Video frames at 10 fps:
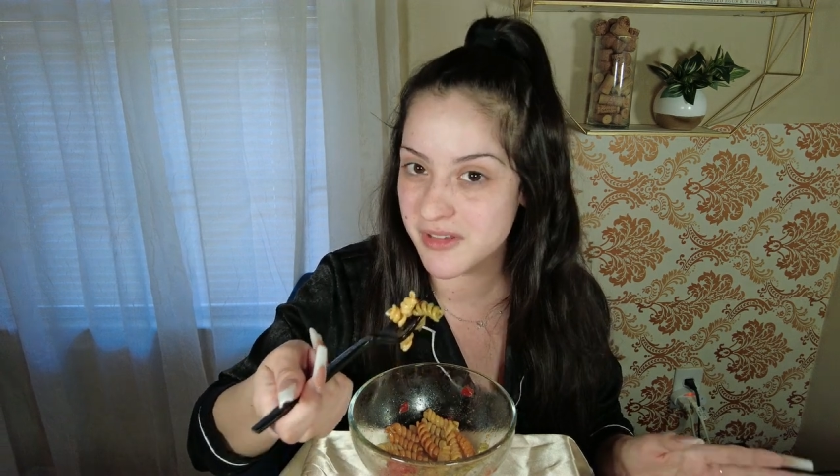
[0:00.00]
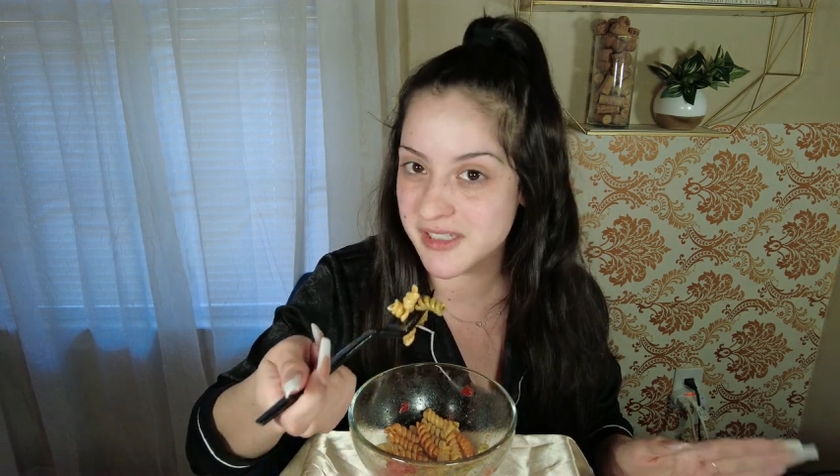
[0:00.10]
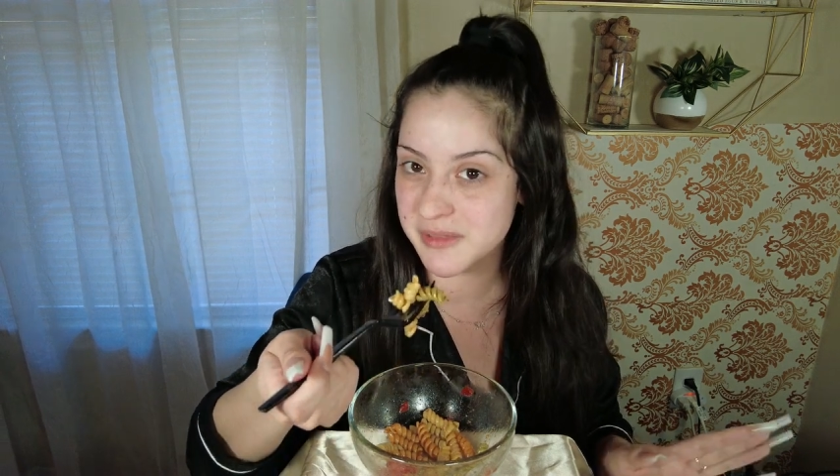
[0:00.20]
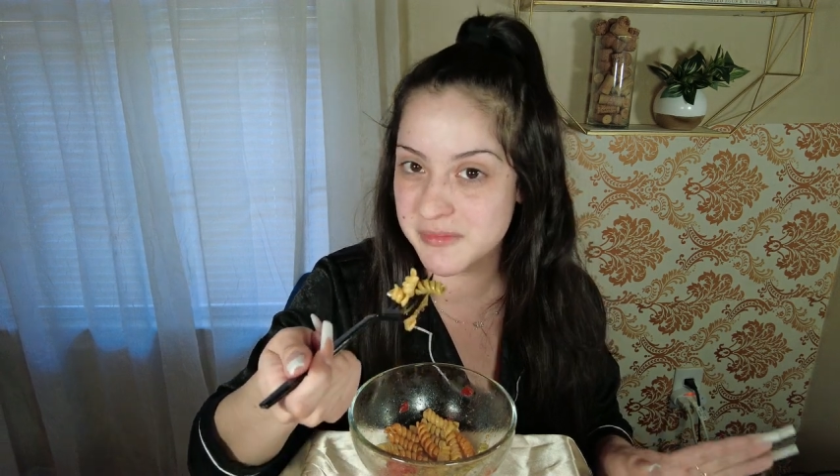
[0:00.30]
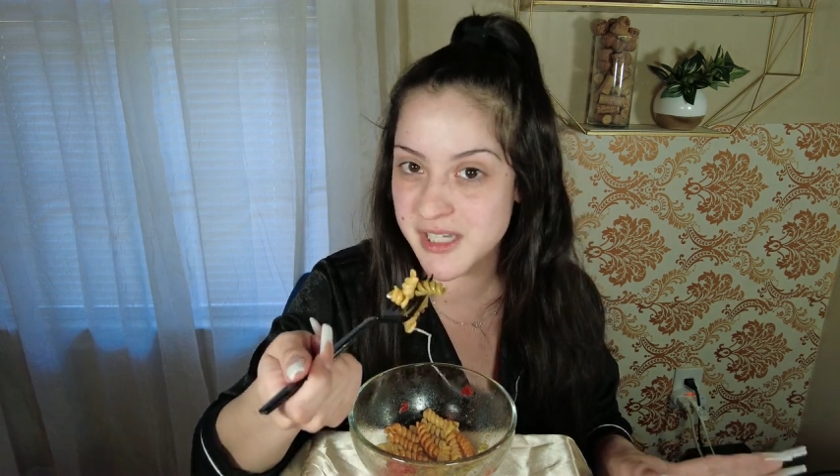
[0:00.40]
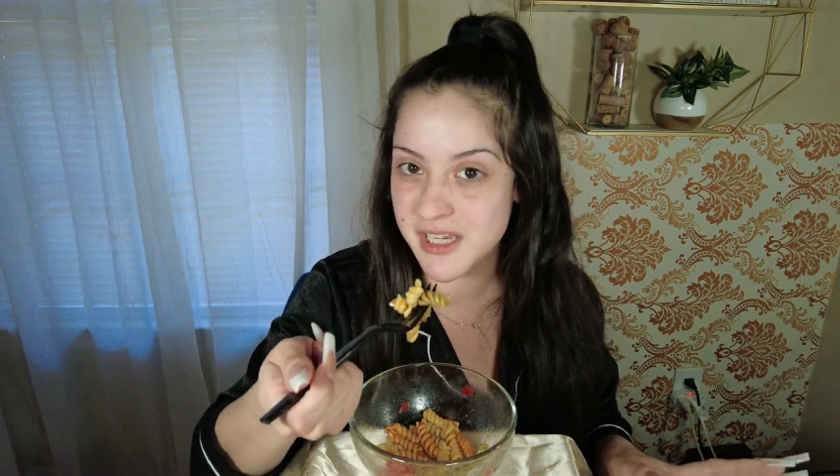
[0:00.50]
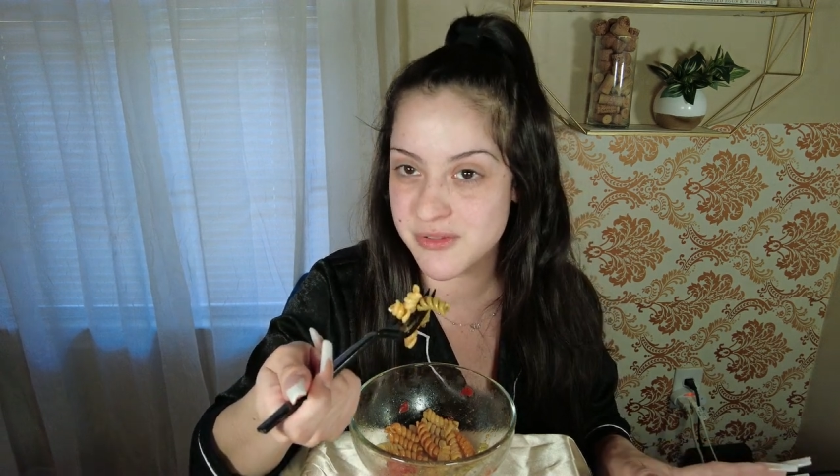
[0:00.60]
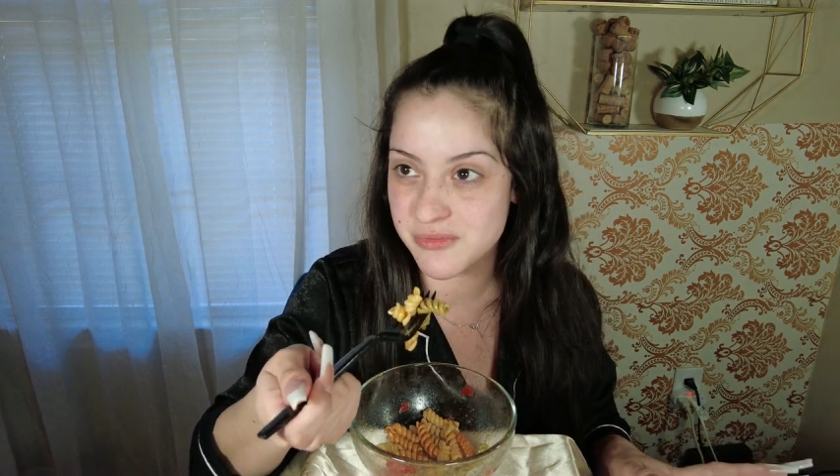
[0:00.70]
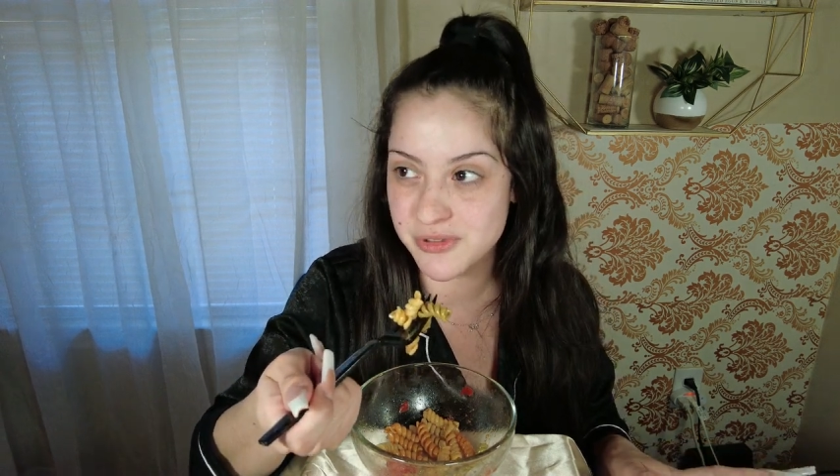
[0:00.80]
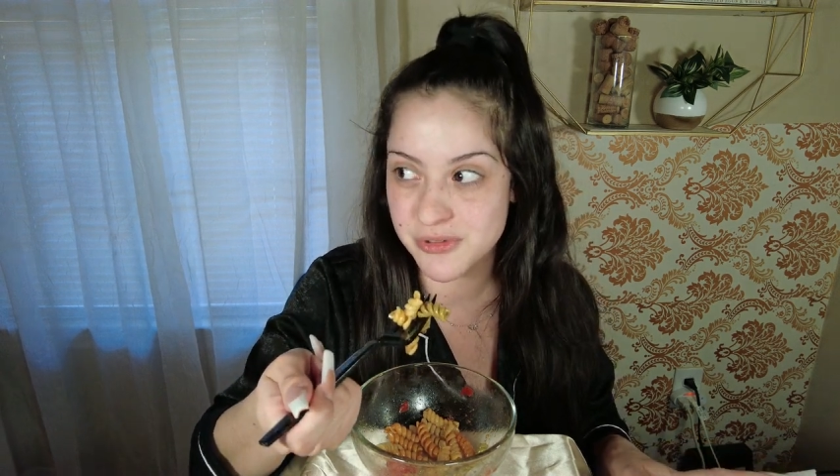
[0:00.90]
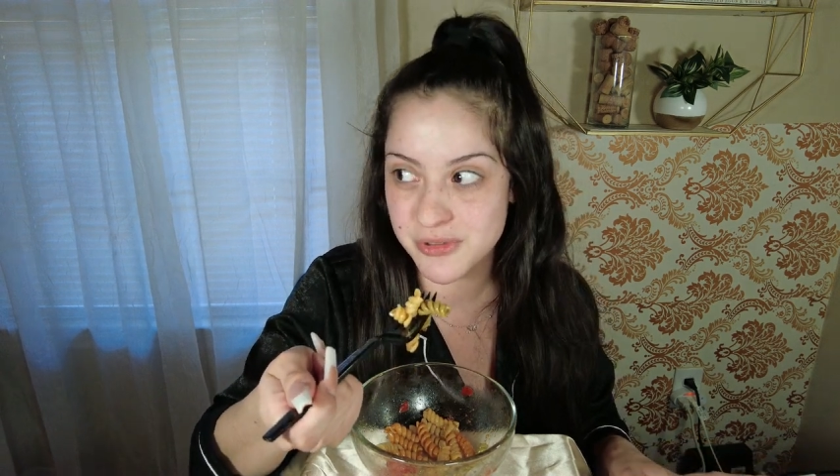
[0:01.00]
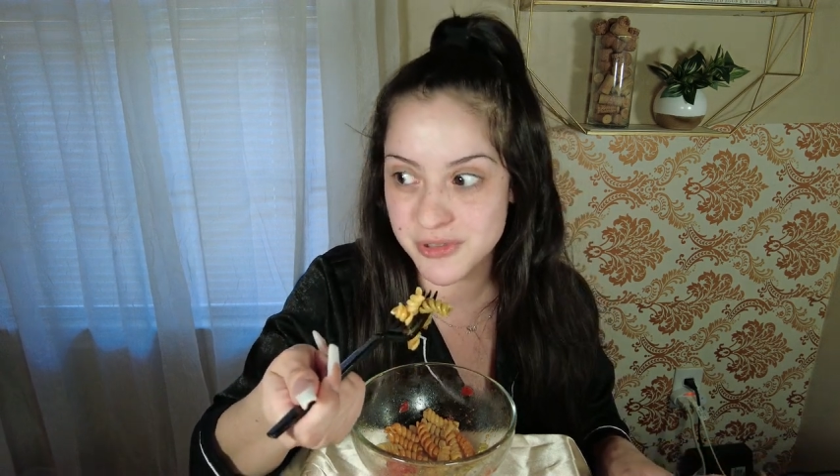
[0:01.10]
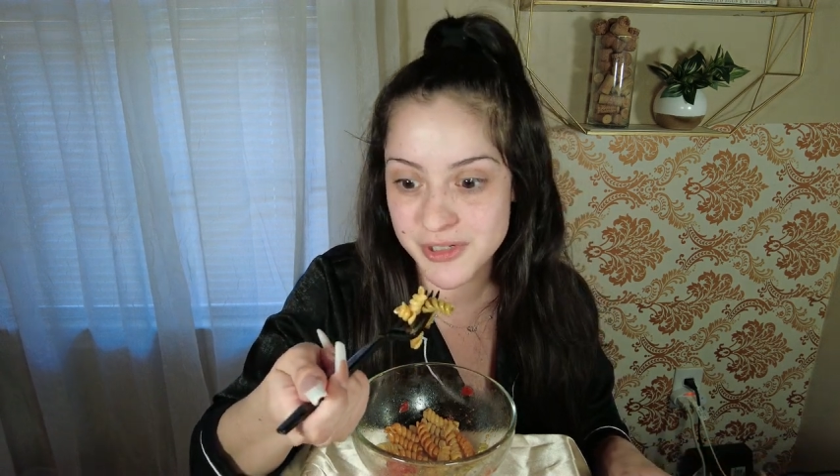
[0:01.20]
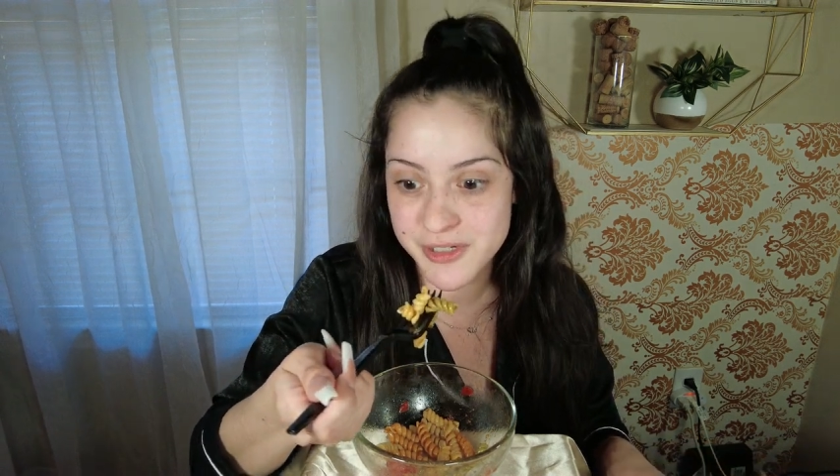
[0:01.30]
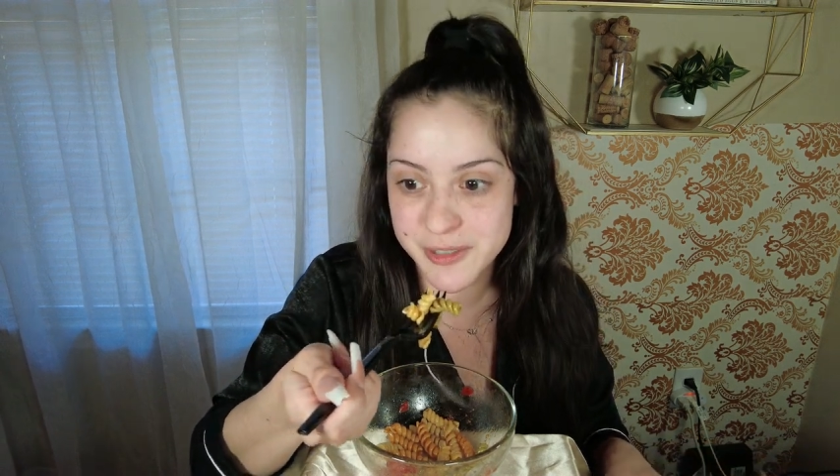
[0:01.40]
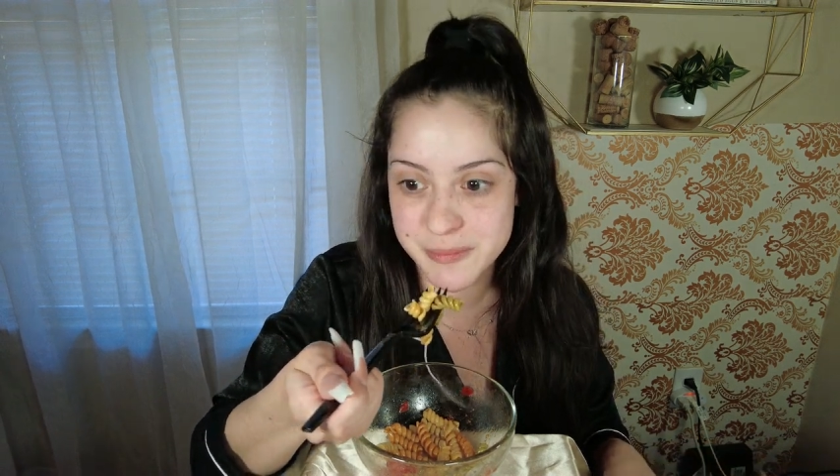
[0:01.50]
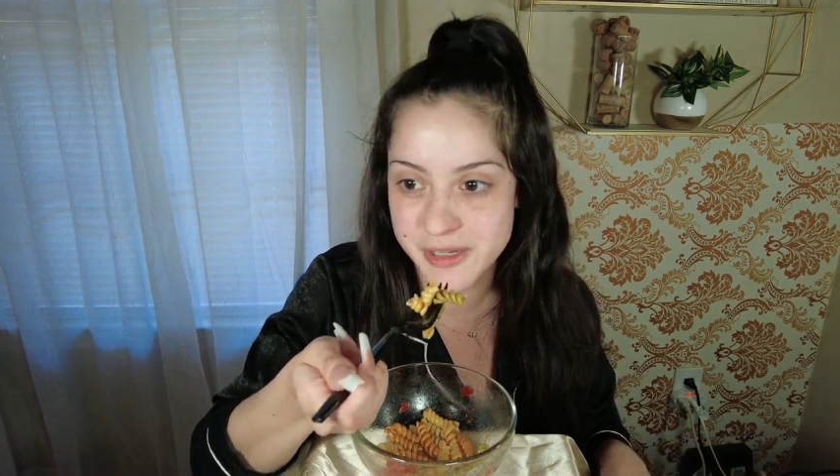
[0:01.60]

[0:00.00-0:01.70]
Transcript: Like, some steak is really, really good,